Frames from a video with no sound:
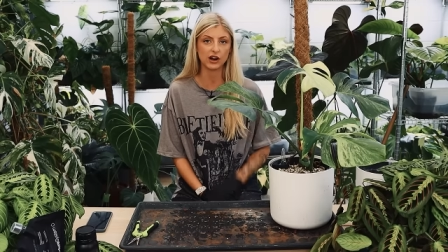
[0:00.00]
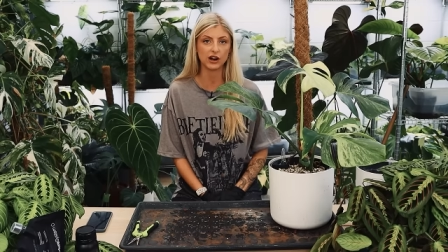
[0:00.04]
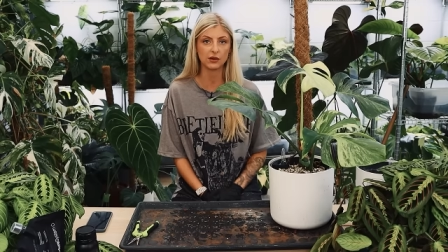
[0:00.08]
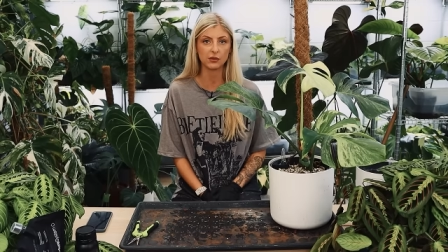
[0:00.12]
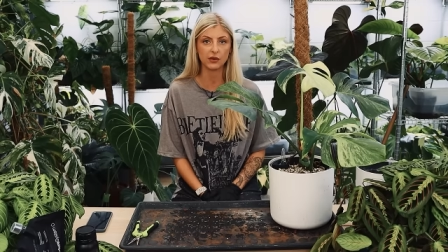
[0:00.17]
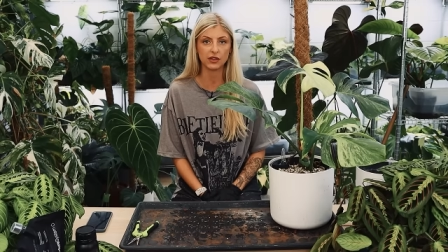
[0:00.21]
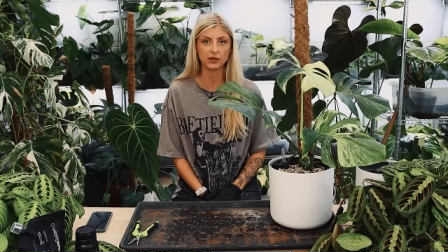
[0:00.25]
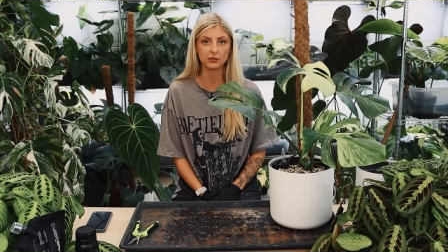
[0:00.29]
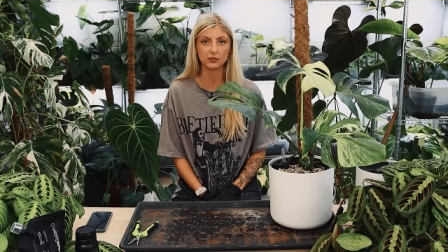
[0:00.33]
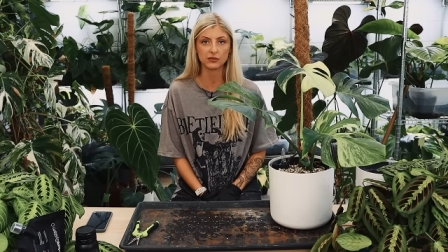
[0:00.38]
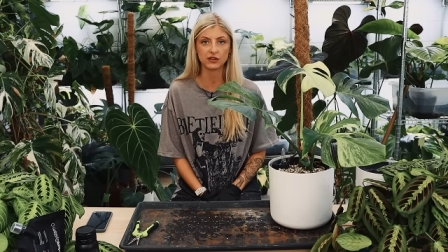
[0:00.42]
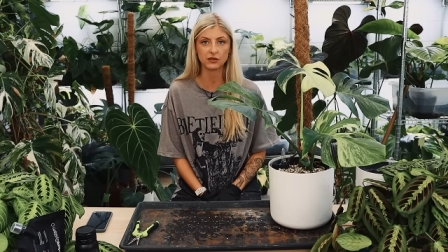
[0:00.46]
I
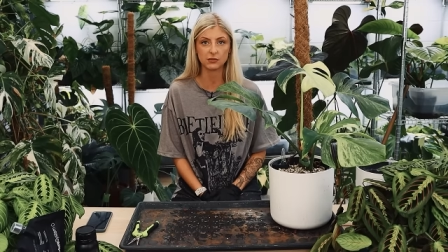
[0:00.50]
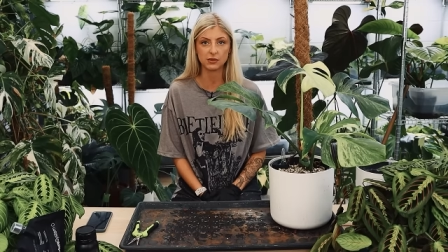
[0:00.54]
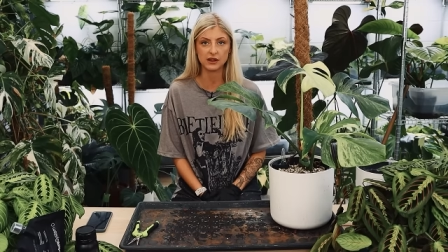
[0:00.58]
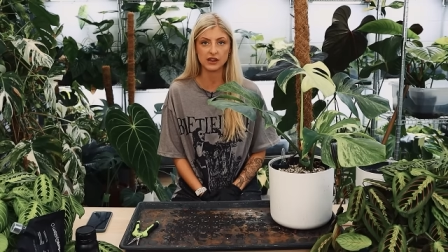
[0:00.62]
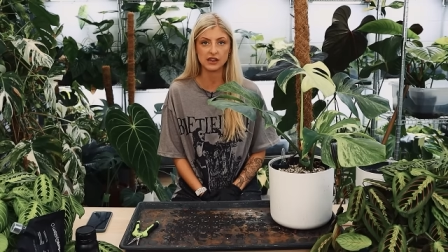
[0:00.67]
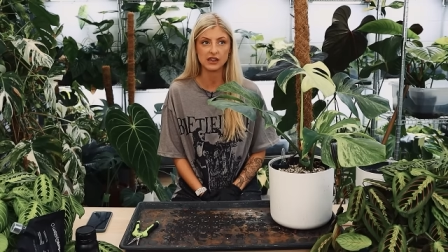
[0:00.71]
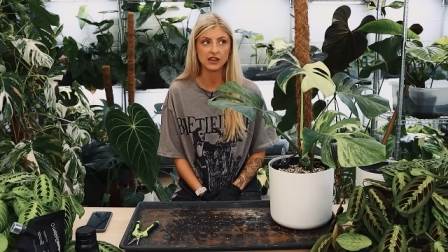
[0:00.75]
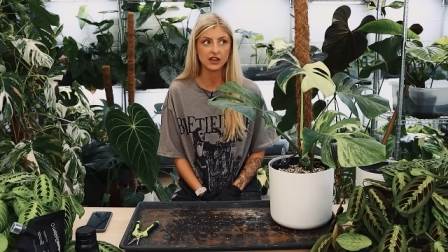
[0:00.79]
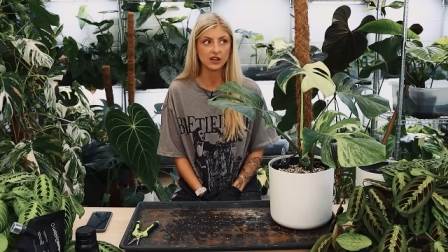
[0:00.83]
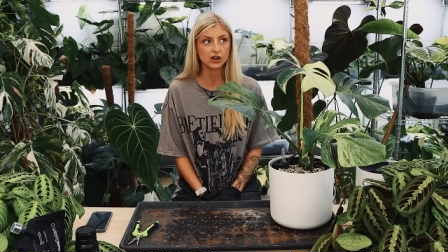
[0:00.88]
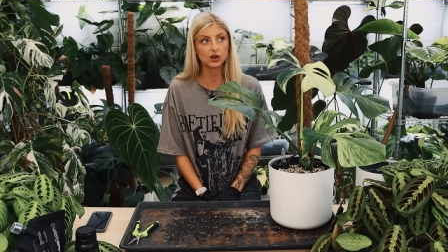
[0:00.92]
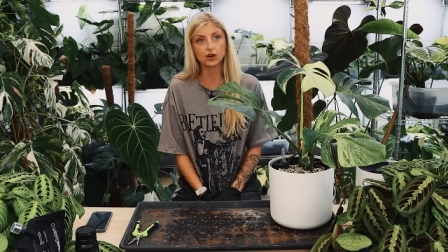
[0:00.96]
want them to
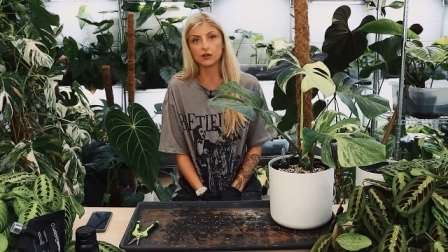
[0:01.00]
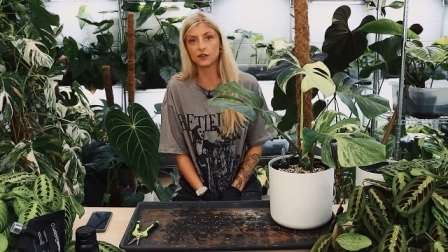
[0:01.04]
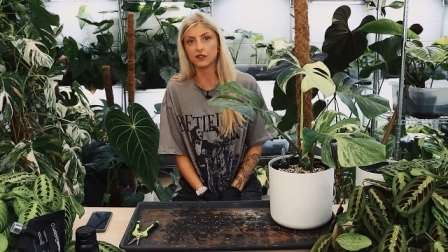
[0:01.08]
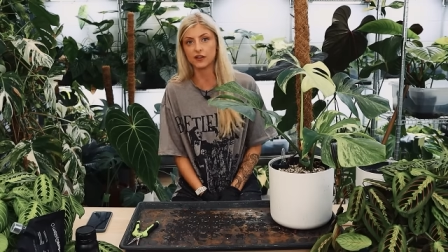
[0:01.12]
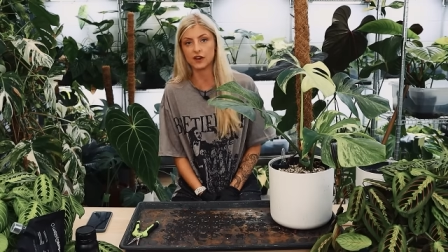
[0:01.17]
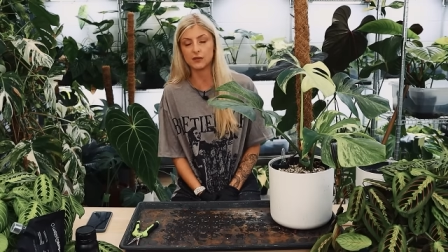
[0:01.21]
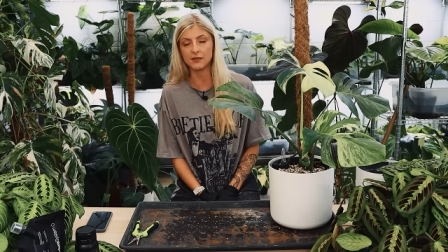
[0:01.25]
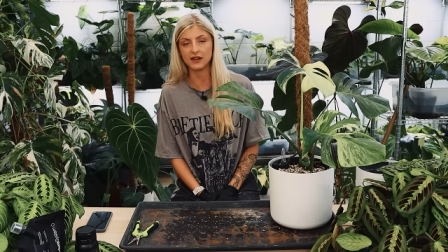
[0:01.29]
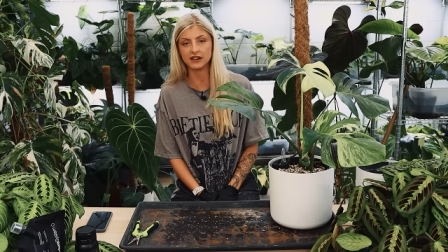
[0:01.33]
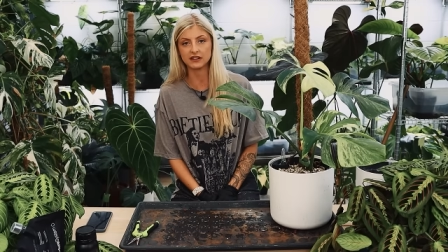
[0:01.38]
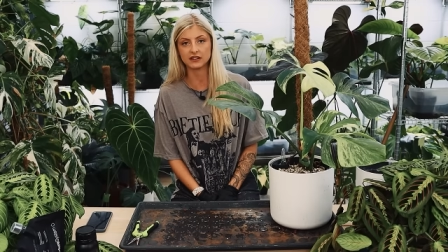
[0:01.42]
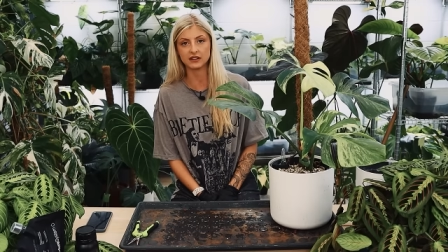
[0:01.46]
be good for
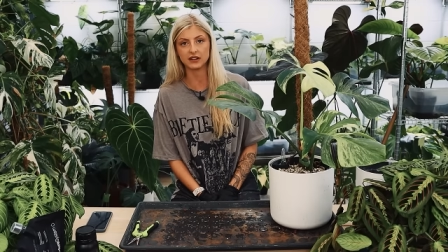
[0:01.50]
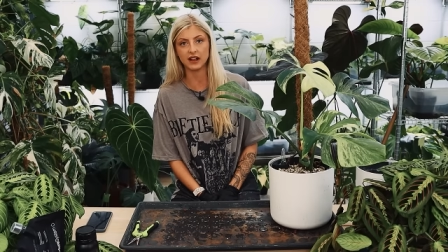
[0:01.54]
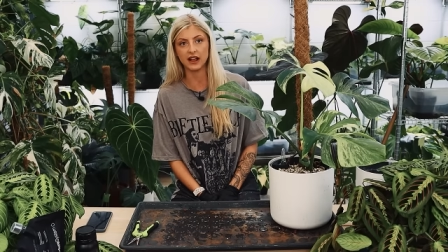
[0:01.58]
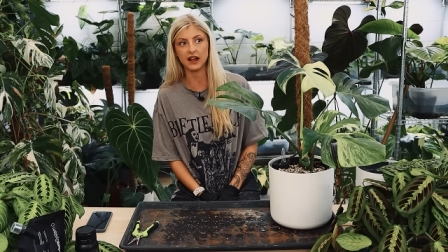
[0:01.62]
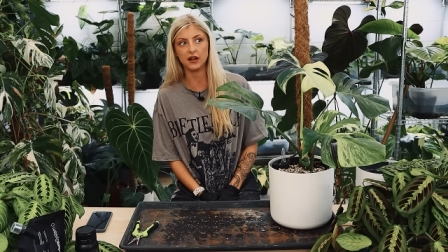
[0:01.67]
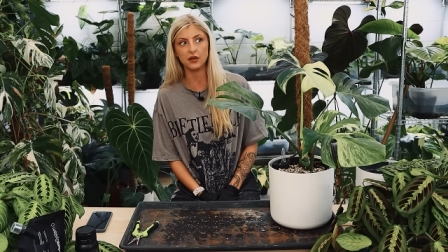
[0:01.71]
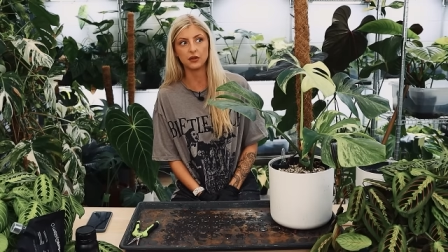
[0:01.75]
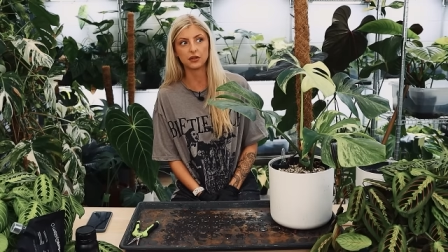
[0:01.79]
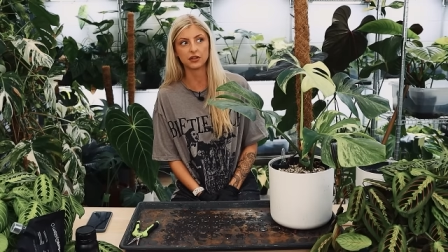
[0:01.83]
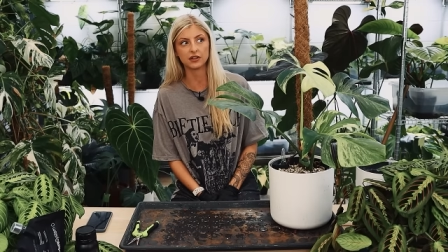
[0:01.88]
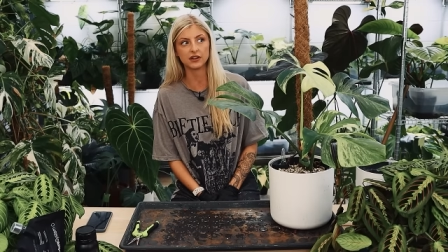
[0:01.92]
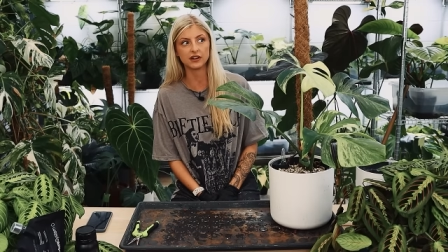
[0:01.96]
your mental
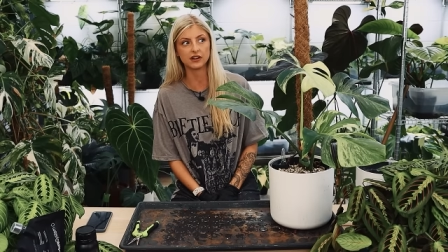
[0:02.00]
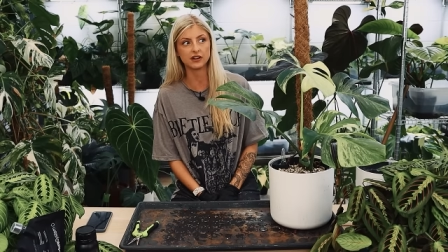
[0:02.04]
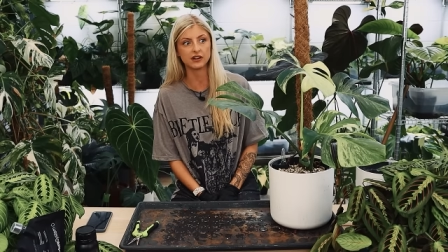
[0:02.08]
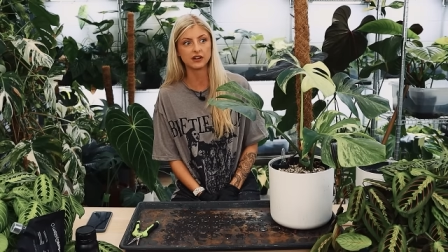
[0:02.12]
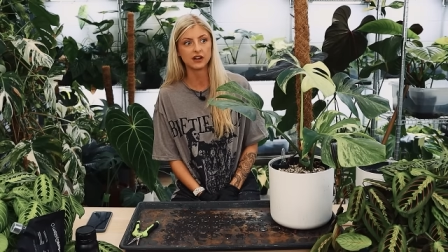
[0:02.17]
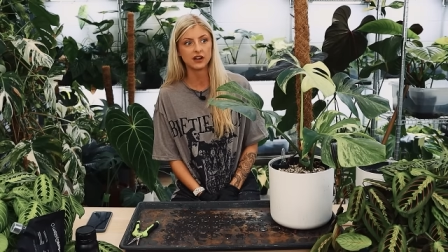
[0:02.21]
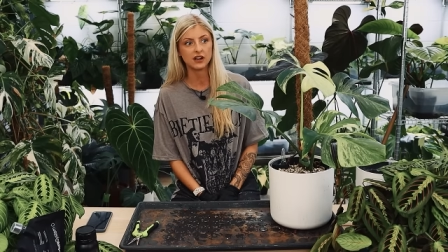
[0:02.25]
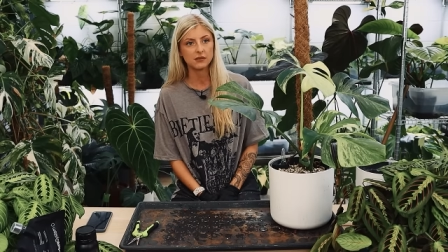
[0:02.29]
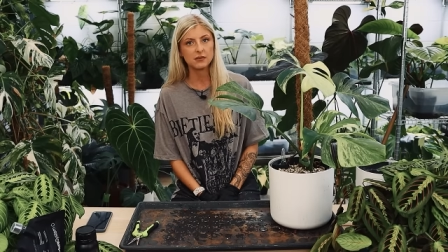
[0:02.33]
health and